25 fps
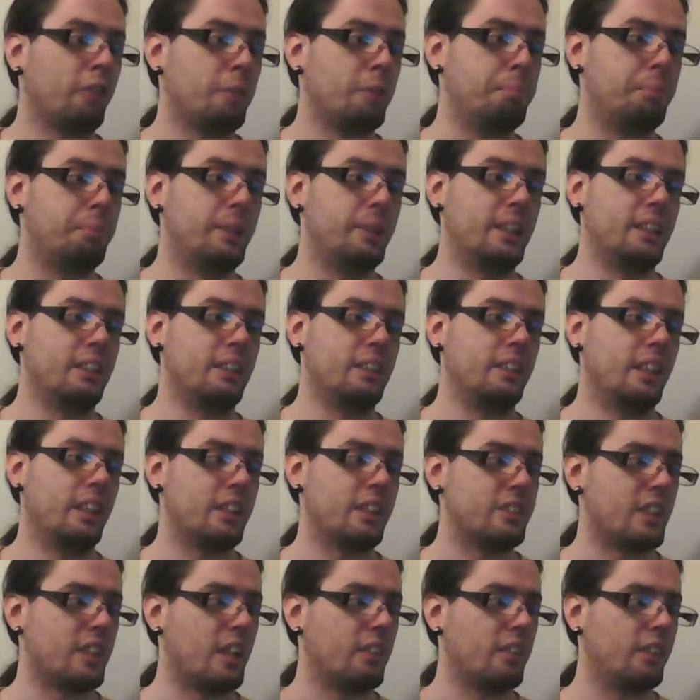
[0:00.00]
But like
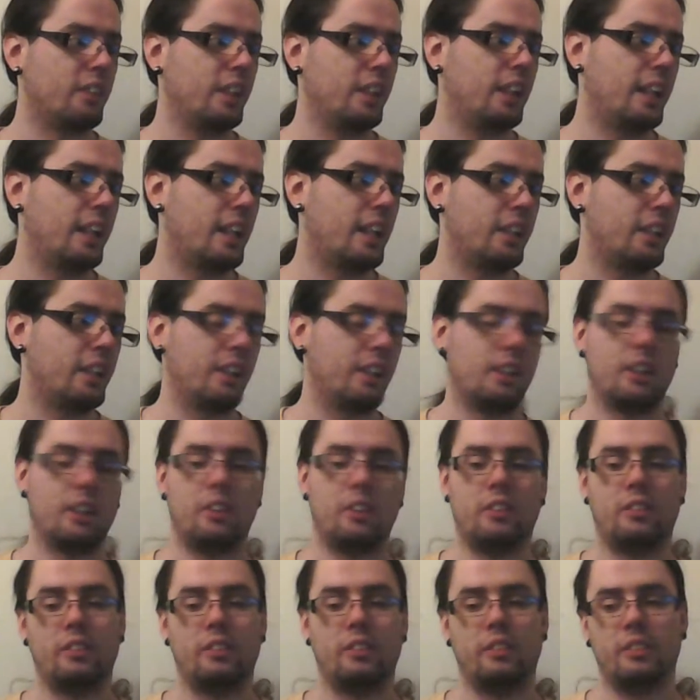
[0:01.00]
I said, I really like how they
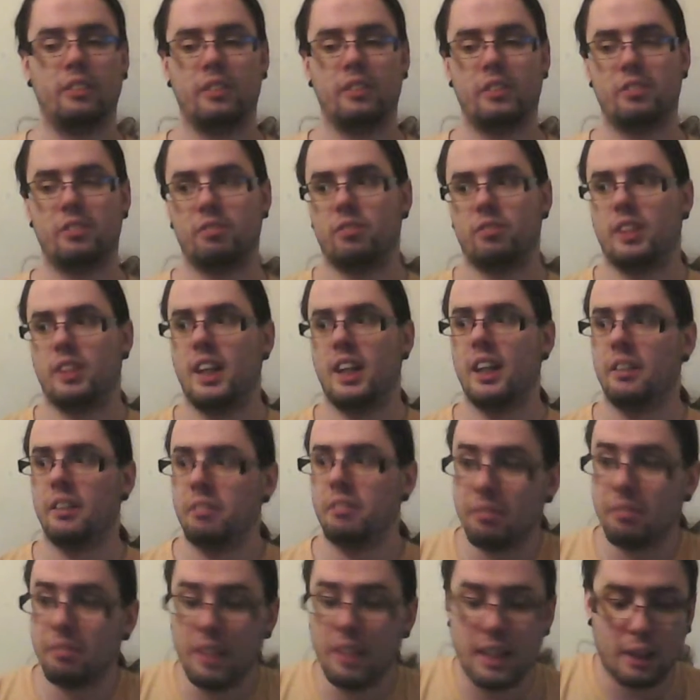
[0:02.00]
glow.
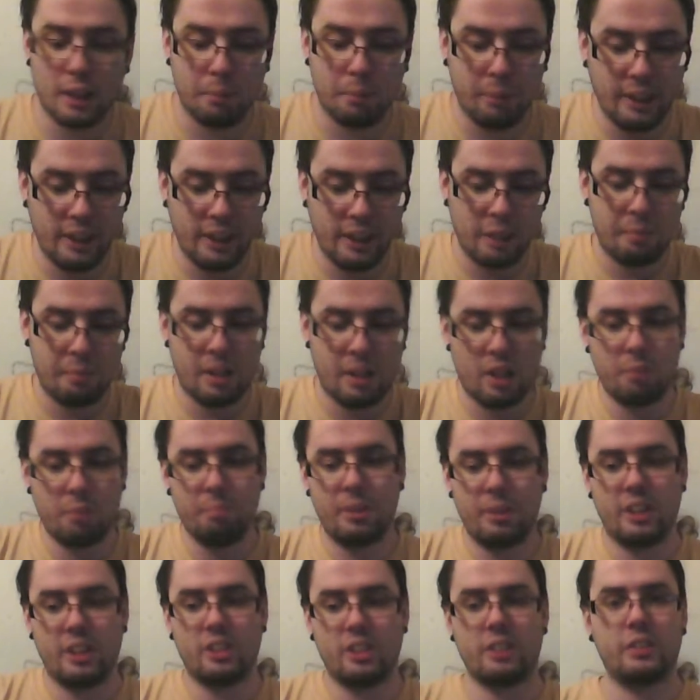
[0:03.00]
Not complaining about them
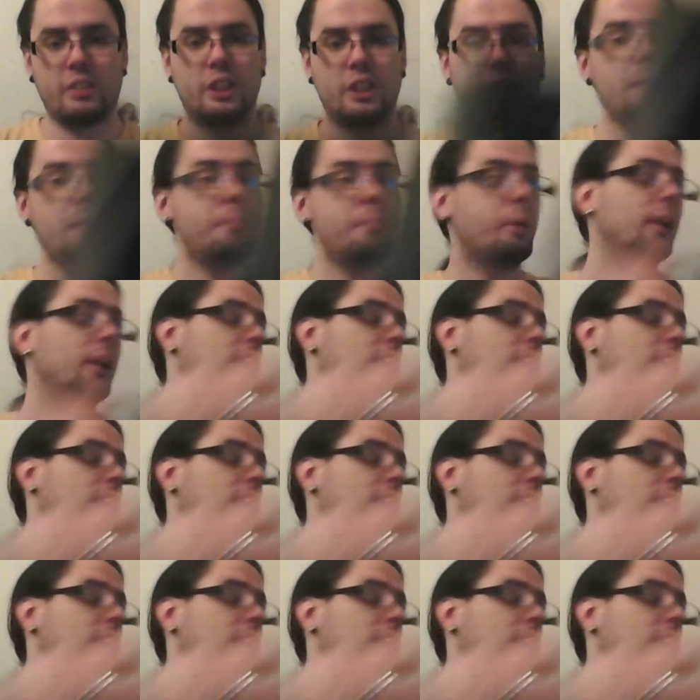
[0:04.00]
because they were cheap.